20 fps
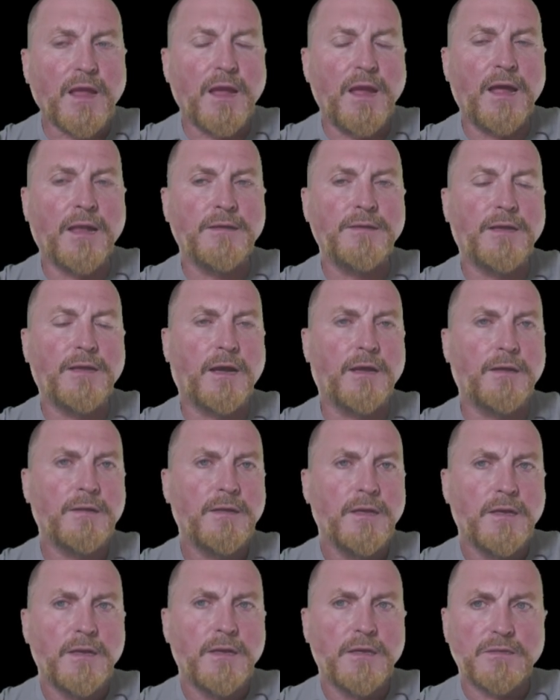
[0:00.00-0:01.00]
And
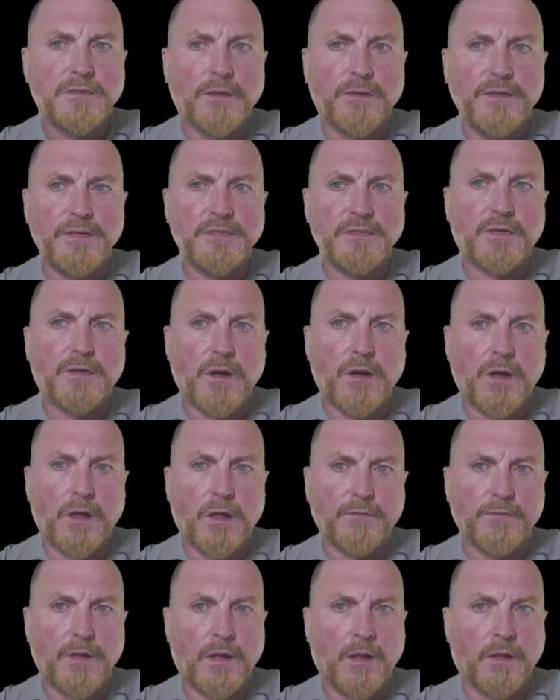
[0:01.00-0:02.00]
so these are
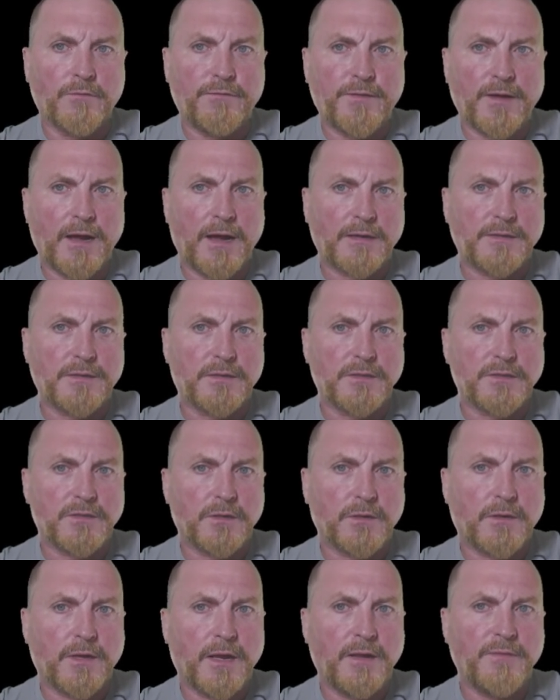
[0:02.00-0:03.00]
all
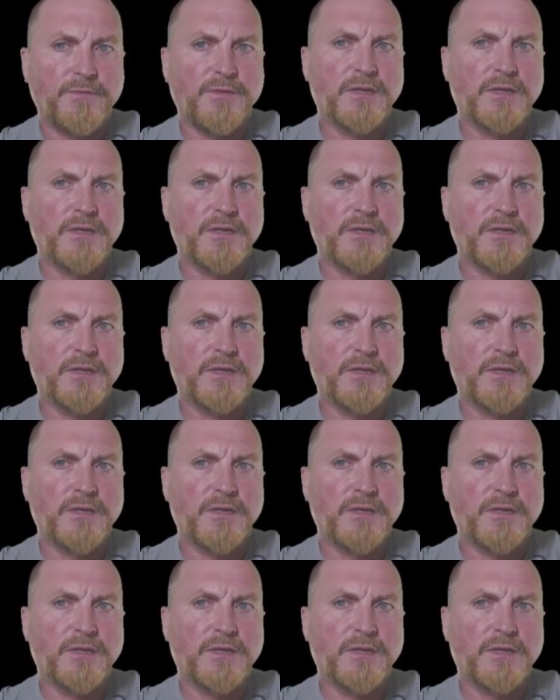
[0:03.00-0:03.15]
factors, okay?